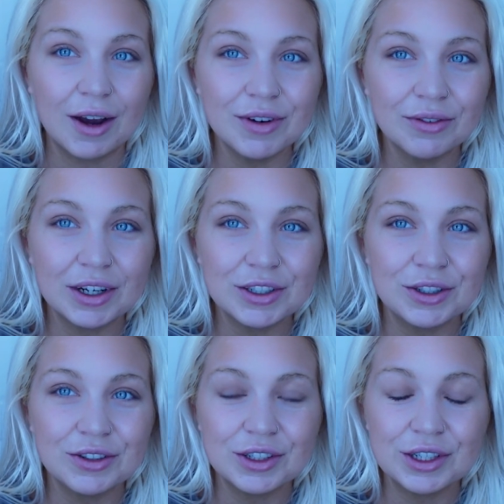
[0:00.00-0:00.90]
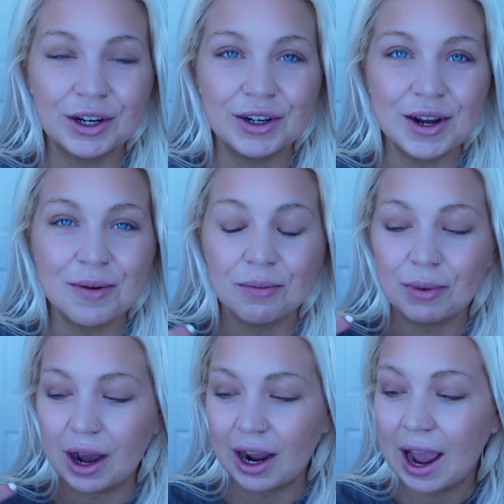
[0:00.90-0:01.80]
never actually used a toner,
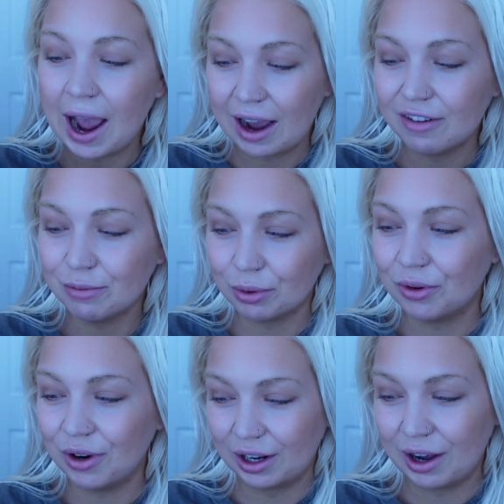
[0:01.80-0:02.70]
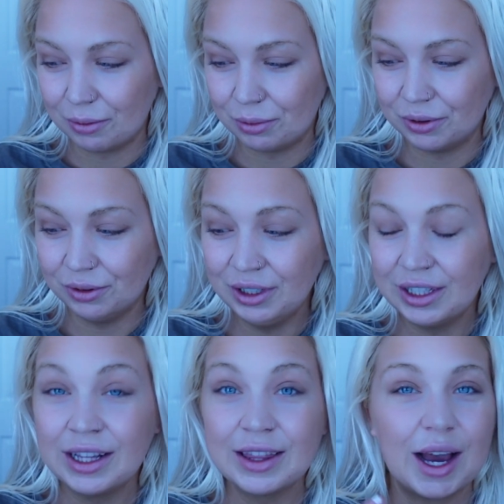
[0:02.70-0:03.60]
but I have bought a couple
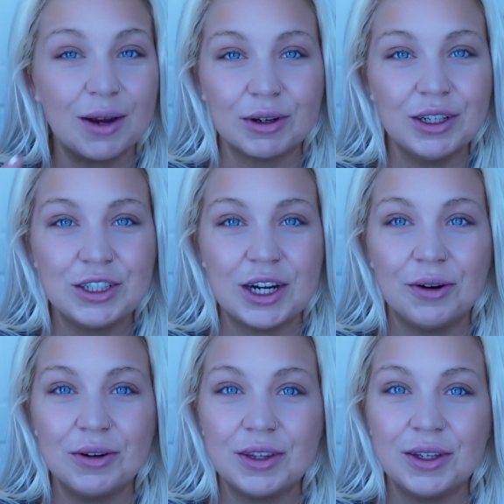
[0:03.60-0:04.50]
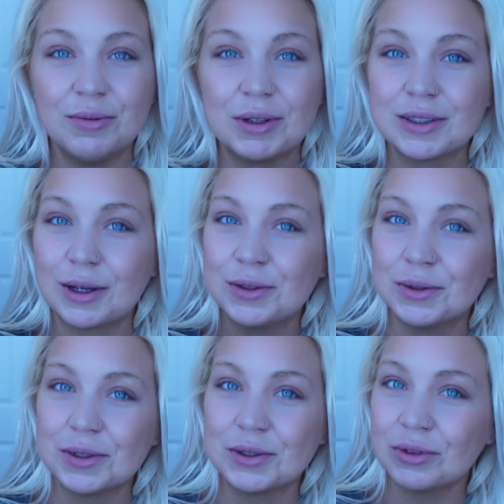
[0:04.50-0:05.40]
that I'm going to share with you because I saw
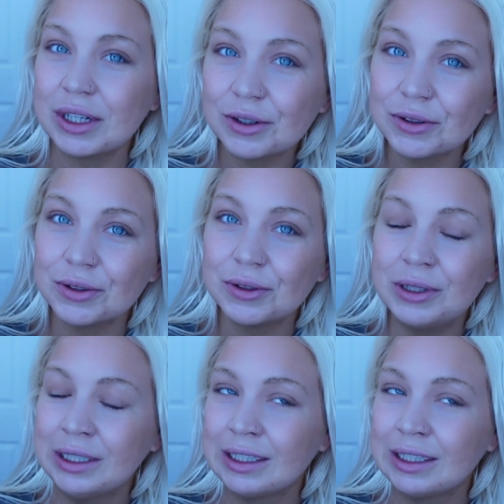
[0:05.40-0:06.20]
this really cool